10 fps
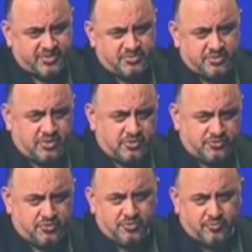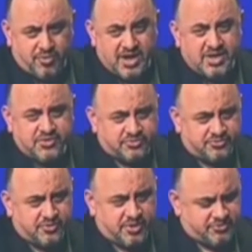and you can control the range of
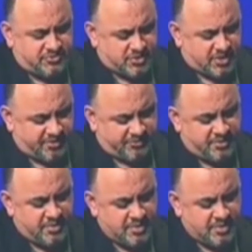structure size,